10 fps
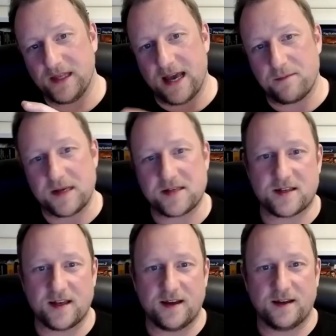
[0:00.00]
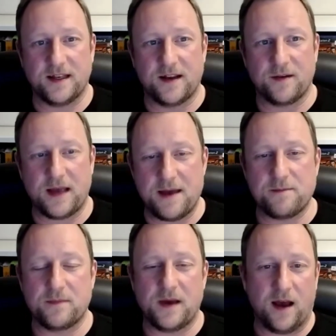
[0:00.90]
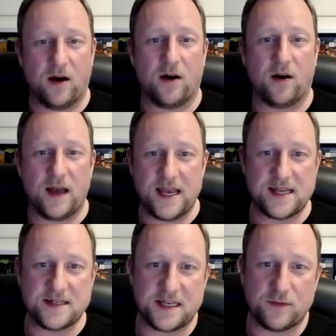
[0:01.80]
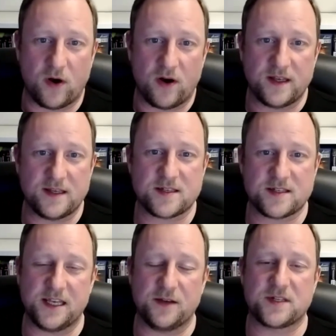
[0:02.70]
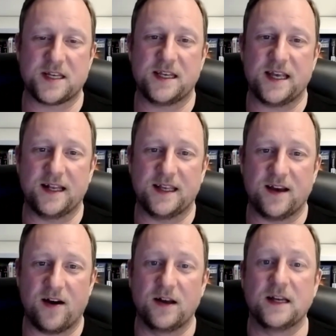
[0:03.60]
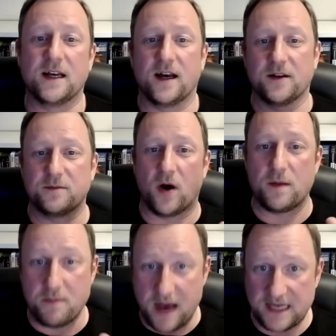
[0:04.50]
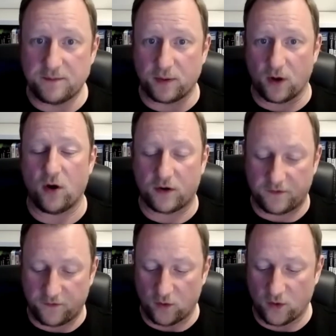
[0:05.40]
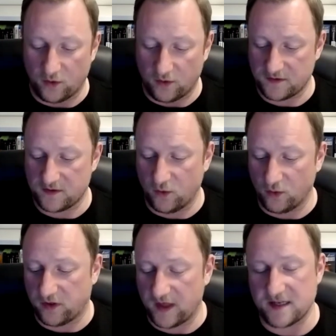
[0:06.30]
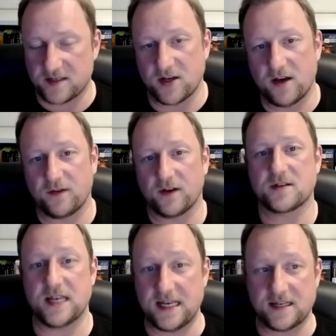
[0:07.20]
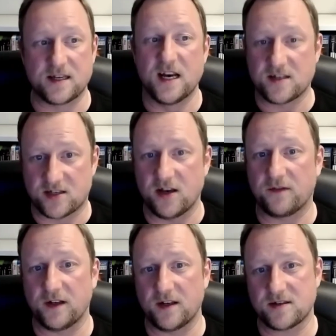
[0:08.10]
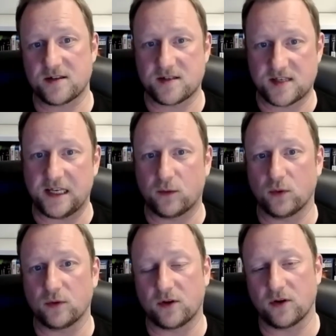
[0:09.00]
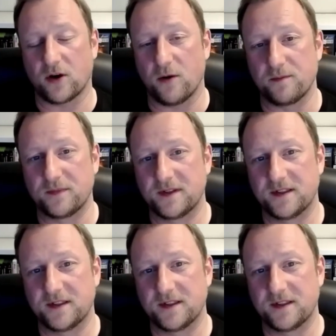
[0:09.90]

yeah, Mister you know M R A N D Y C U T L E R, and my main blog for all things serverless is serverlesssql.com.